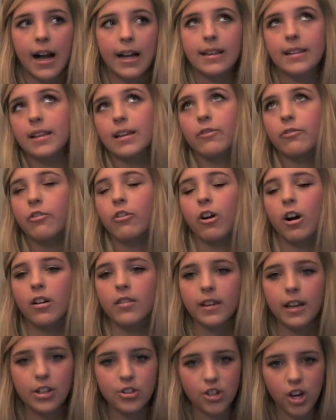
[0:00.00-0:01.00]
live for
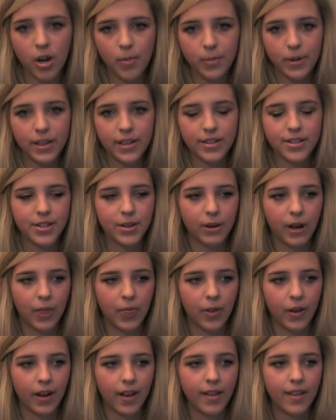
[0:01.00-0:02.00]
online shopping, so I
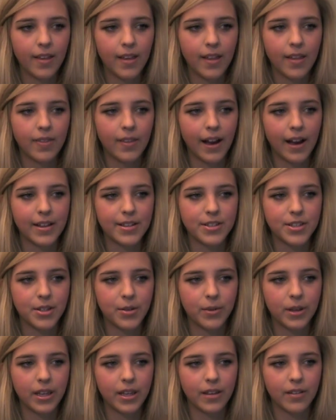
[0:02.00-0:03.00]
thought that
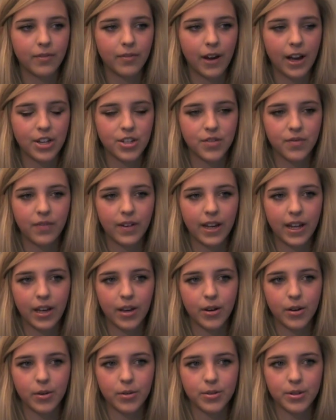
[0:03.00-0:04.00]
doing fashion
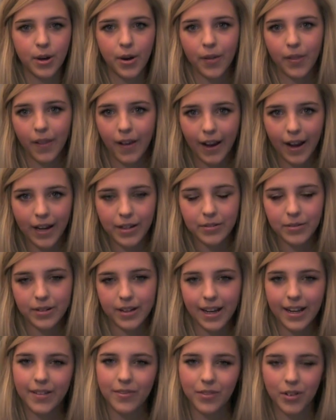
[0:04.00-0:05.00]
videos online
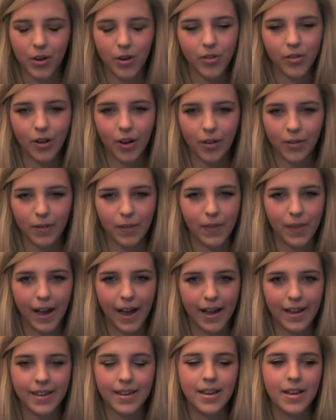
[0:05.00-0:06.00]
would kind of go along with
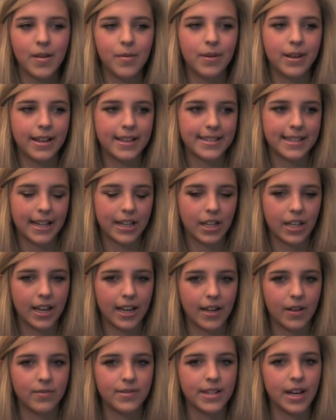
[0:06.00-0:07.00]
that, because I could
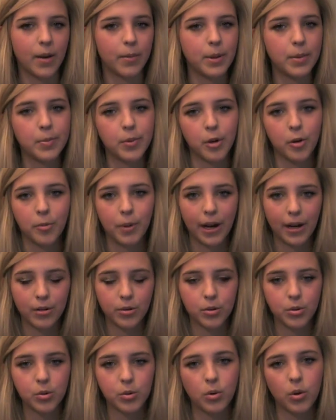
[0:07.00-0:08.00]
kind of tell people
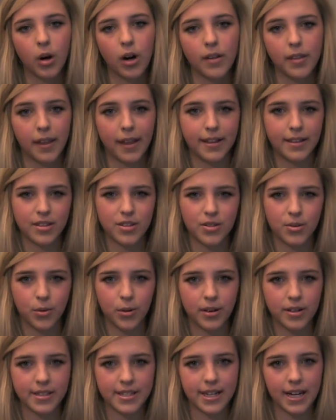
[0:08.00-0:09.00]
about cool online
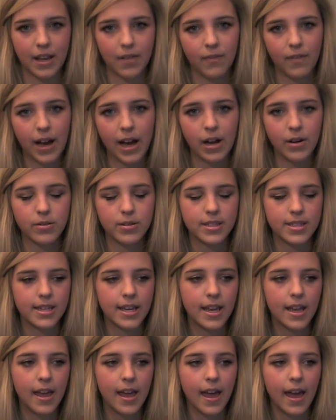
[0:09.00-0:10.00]
stores that I found,
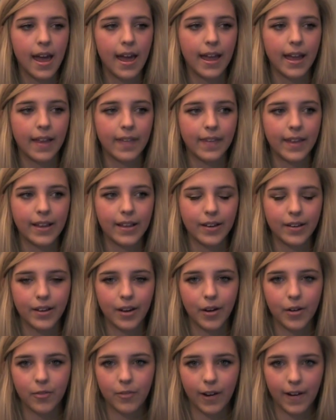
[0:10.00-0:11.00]
and they could
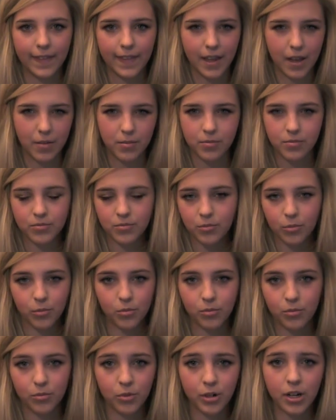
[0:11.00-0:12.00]
go find them
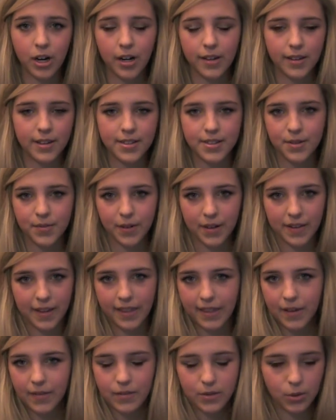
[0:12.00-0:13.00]
regardless of where
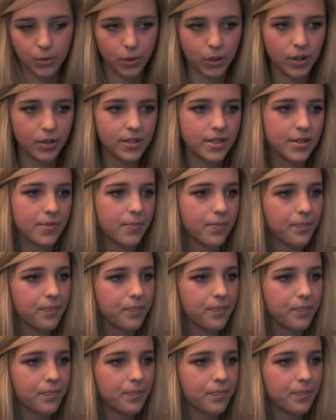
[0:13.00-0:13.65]
they live in the world.